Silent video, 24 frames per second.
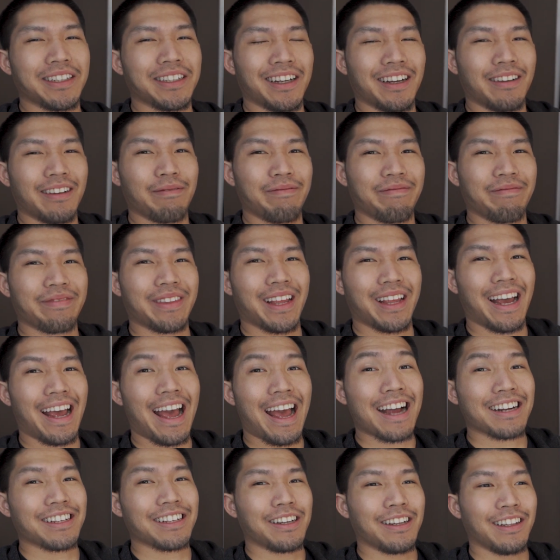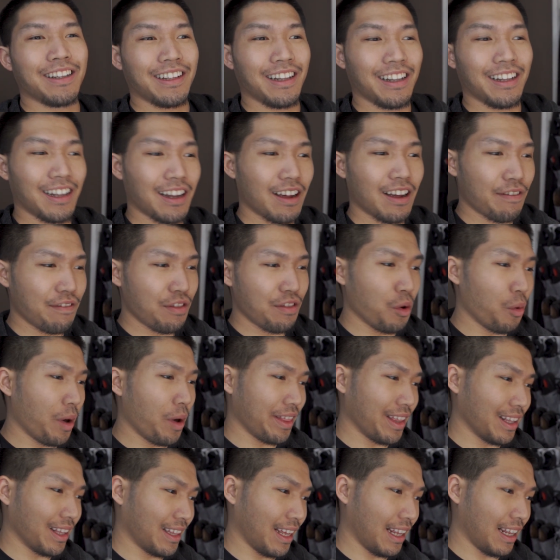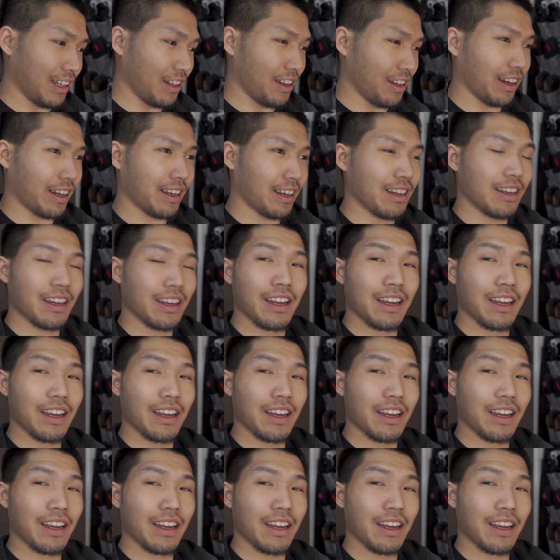I actually love the way that they look.